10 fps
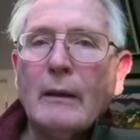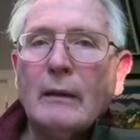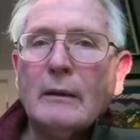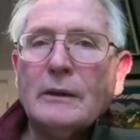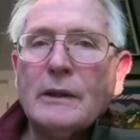
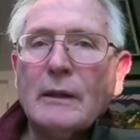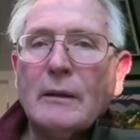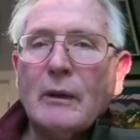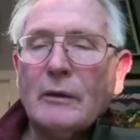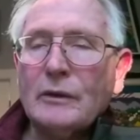just get them
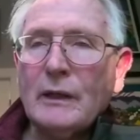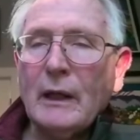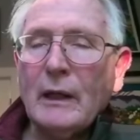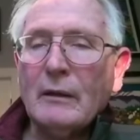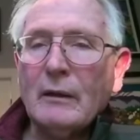to
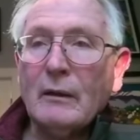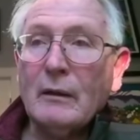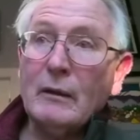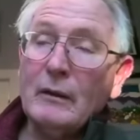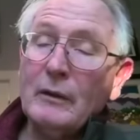understand
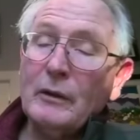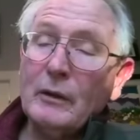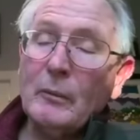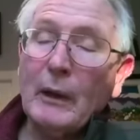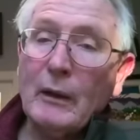the
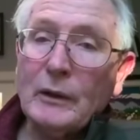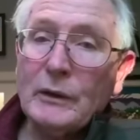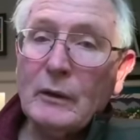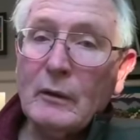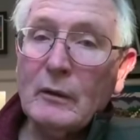
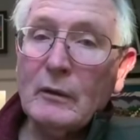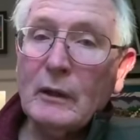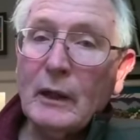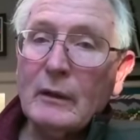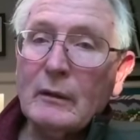neurobiological